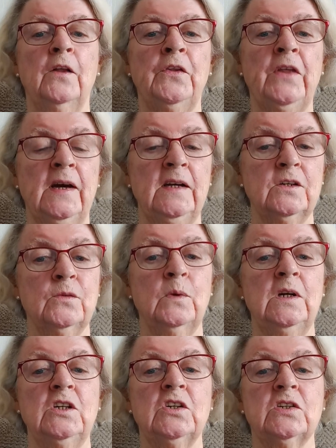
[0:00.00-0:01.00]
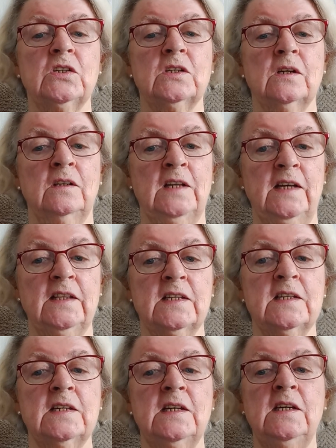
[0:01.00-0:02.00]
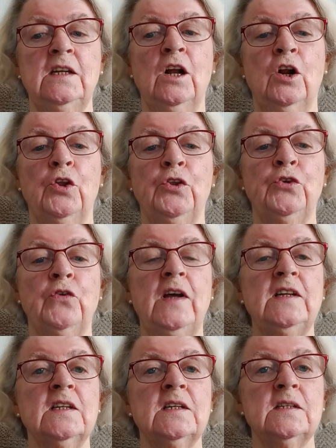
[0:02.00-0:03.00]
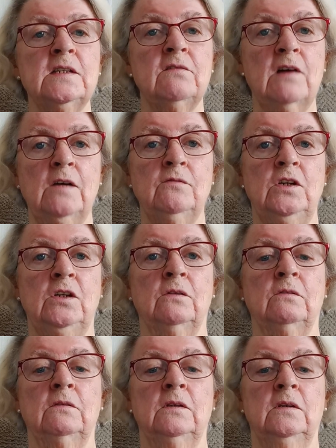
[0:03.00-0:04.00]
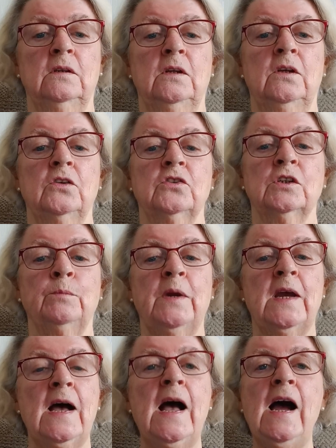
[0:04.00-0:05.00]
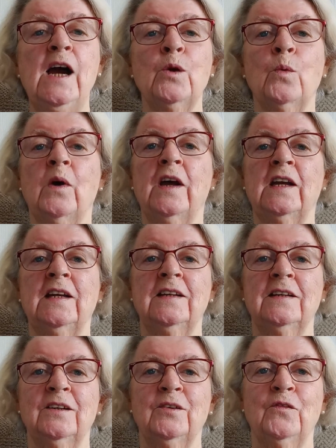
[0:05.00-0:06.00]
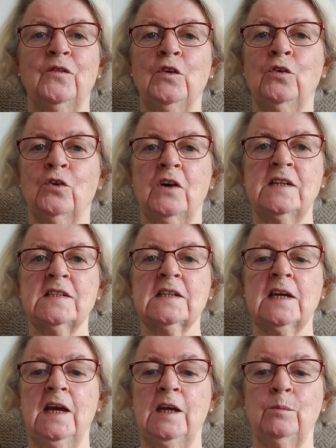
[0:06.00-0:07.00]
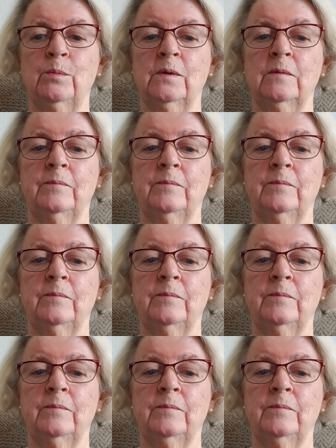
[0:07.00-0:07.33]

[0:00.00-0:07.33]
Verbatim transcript: That which, like the sea, threatens to drown you, shall be a highway for your escape.